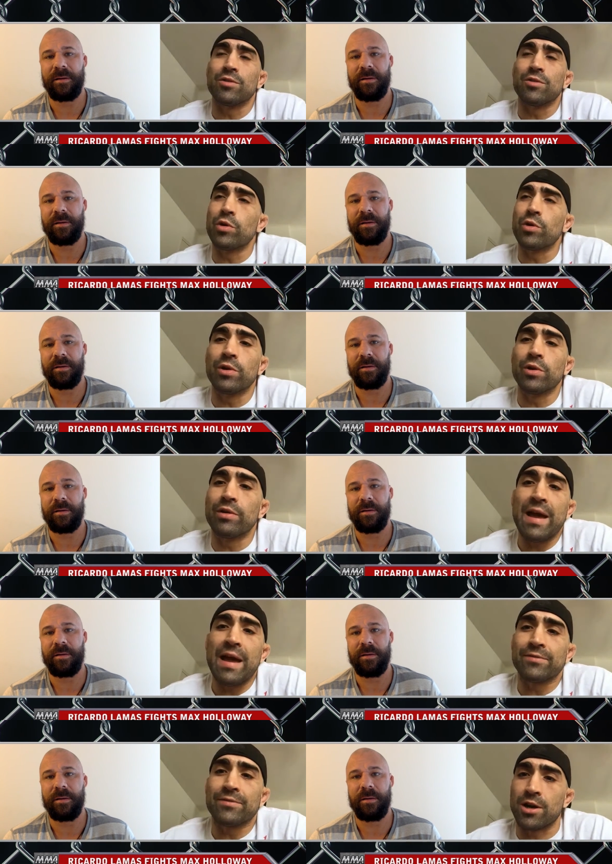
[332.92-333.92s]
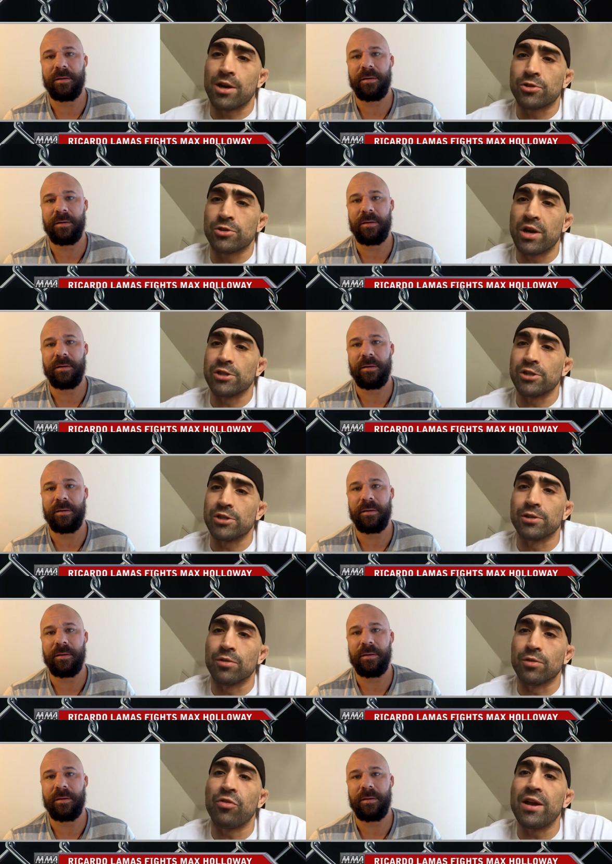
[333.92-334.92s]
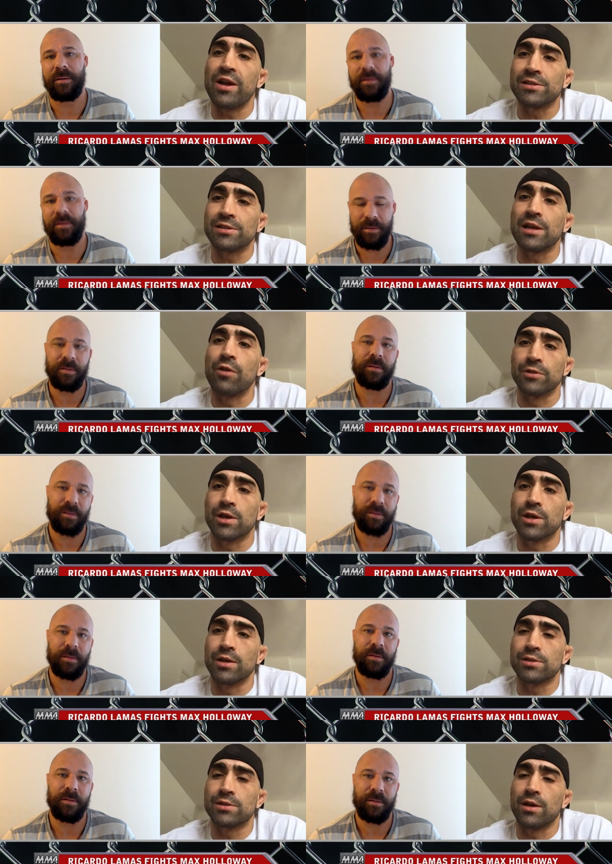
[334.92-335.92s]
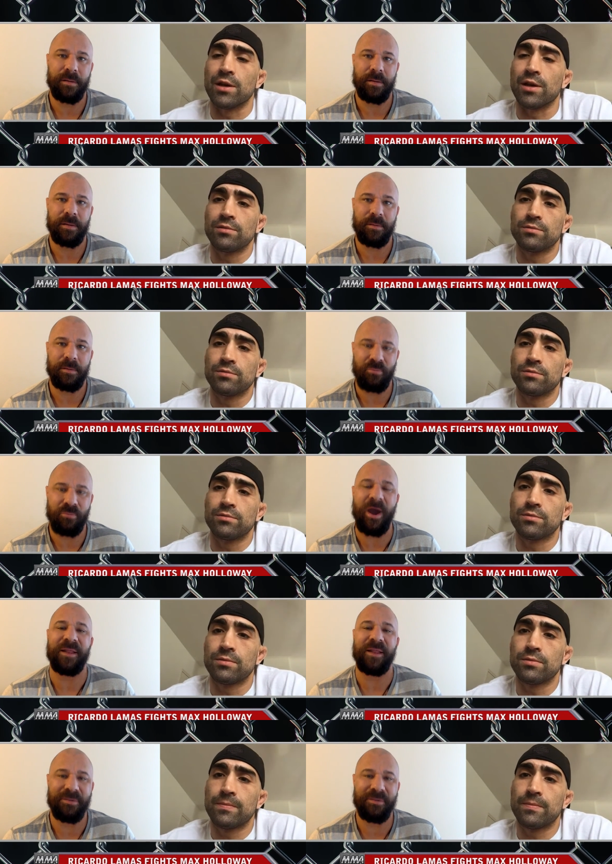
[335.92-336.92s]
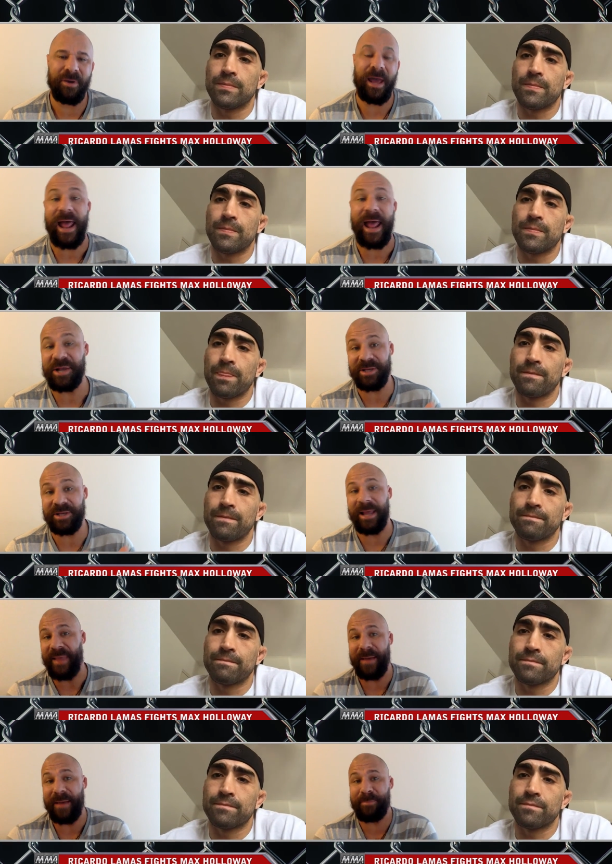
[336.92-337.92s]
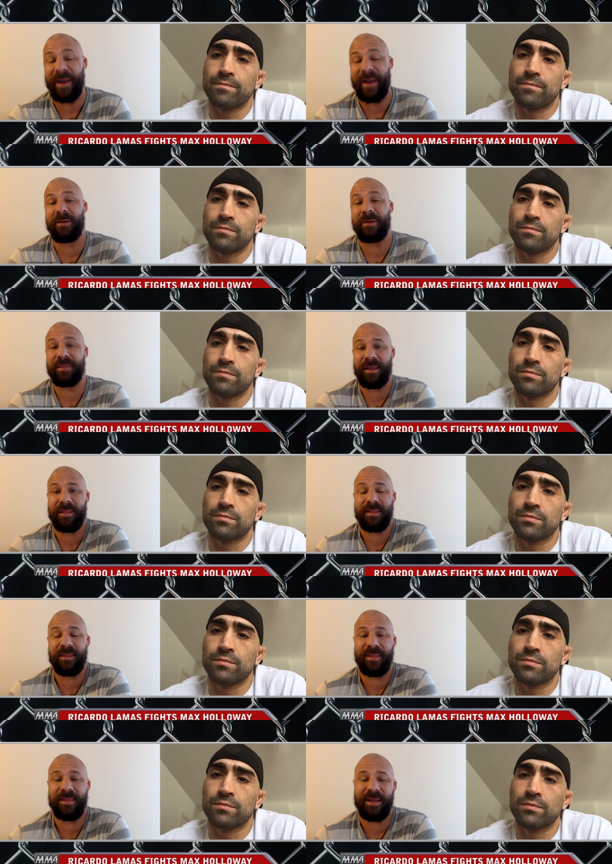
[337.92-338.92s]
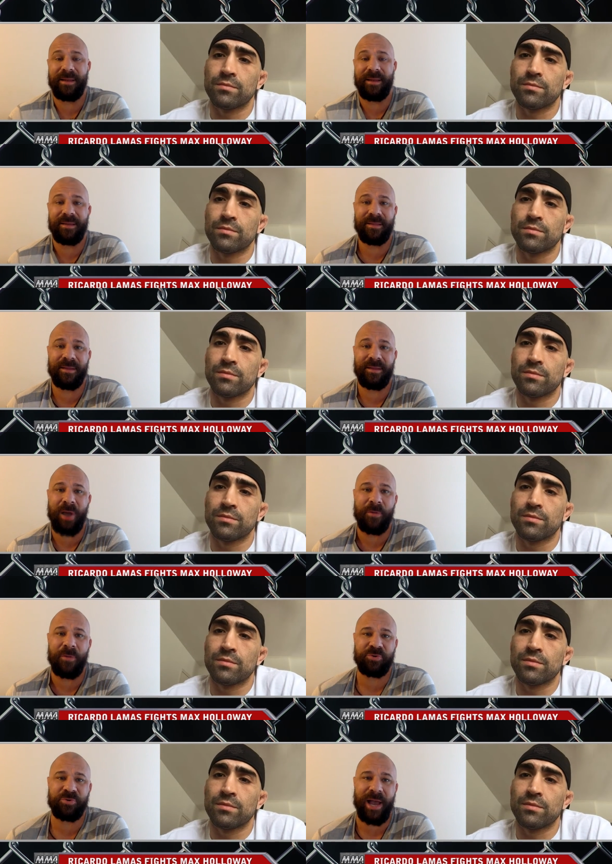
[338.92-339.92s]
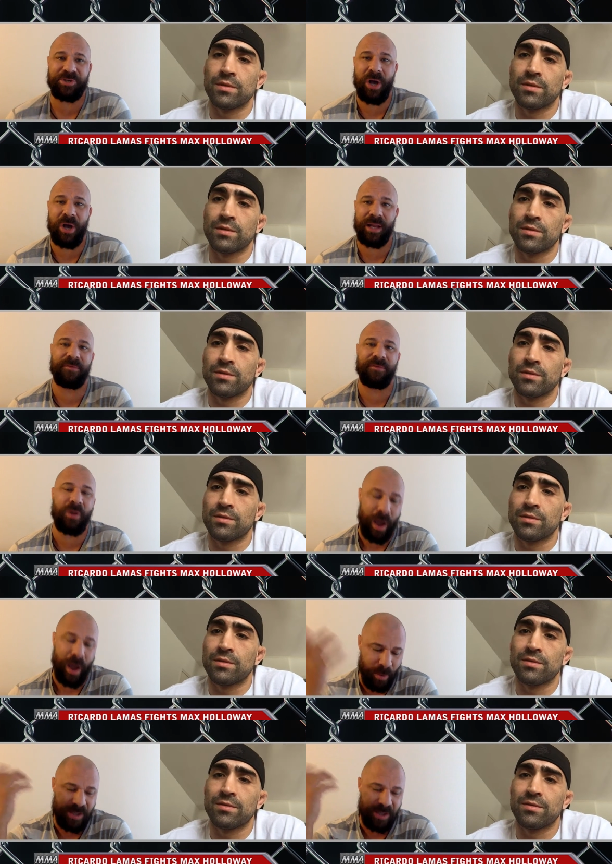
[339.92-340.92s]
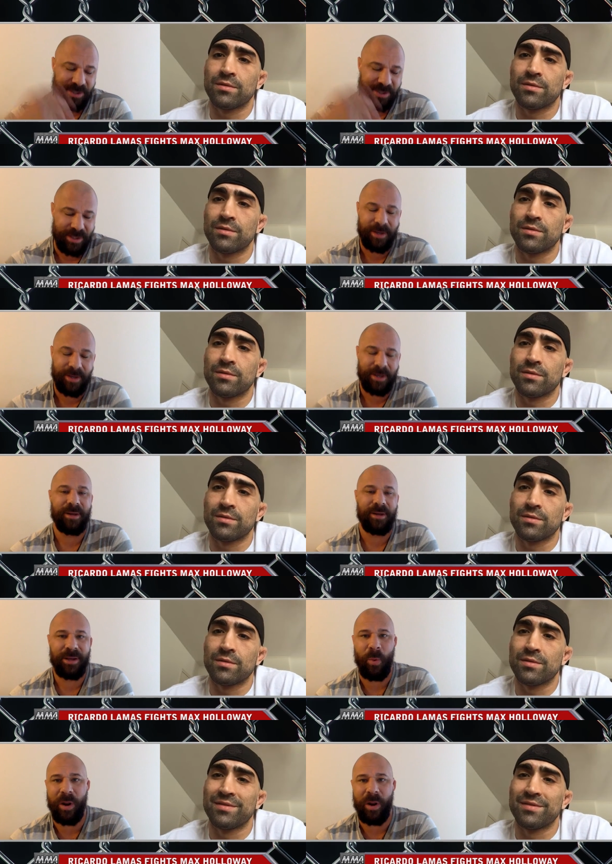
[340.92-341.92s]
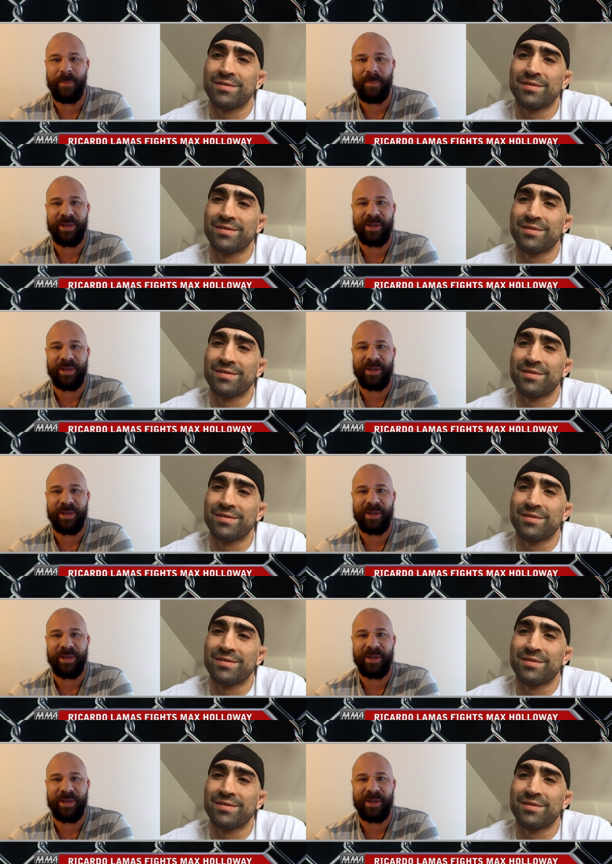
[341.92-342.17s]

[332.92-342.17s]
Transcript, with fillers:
Speaker 1: we don't we don't have to talk trash because the fight itself is gonna sell.
Speaker 2: Right, right, and I actually like that better than than all the trash talking, even though I was, you know, one of the biggest